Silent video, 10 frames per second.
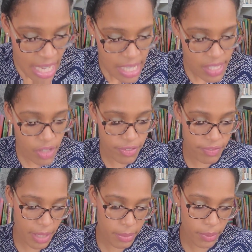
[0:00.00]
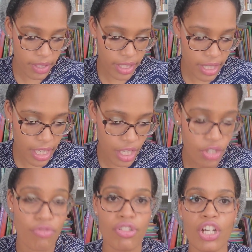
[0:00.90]
So for February,
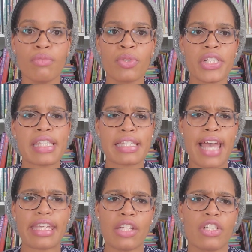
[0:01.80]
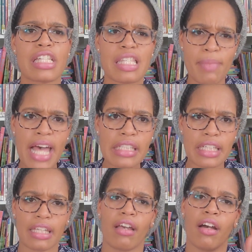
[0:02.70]
no more slacking on
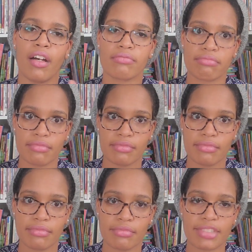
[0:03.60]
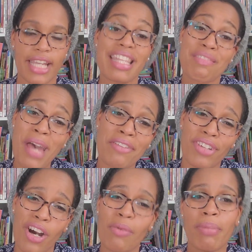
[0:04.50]
spelling. Okay, it's my
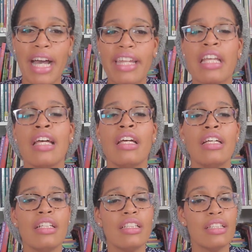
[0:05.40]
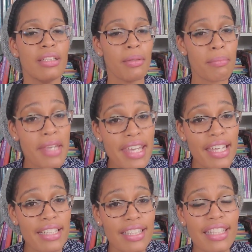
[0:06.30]
fault, but
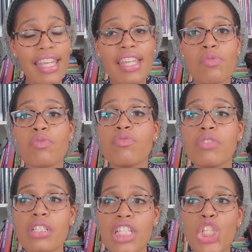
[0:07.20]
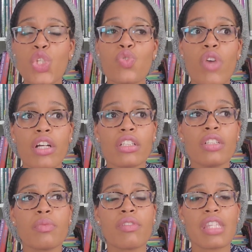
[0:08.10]
man, the kids were really
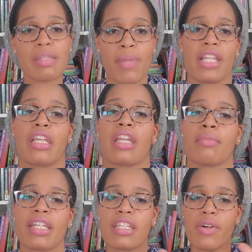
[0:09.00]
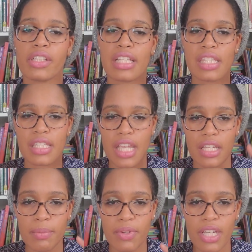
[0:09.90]
struggling with spelling. And I'm like, you know what, let's take
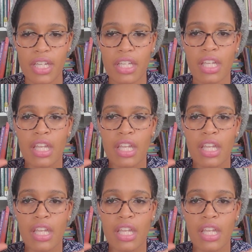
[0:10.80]
a break